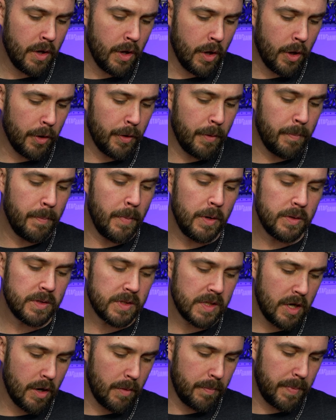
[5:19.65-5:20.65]
Although
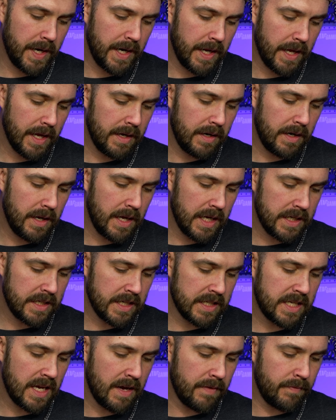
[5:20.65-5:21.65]
mostly obedient, it
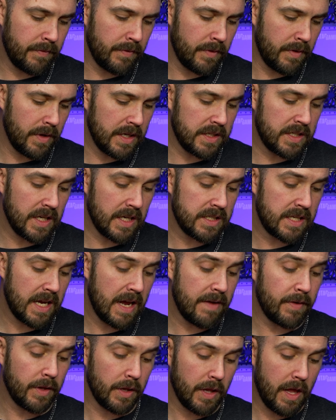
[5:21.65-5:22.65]
does have
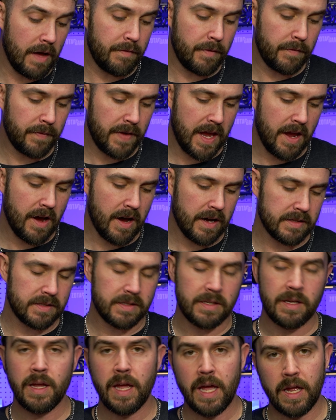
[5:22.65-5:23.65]
a love of
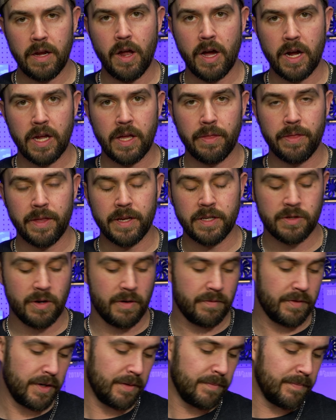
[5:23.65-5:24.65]
chaos and knocking things
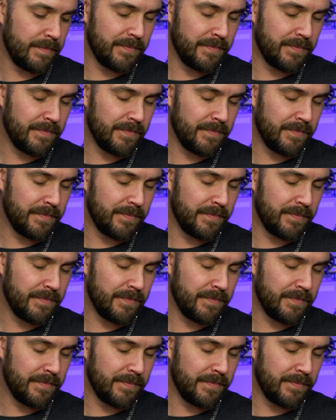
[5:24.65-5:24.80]
over."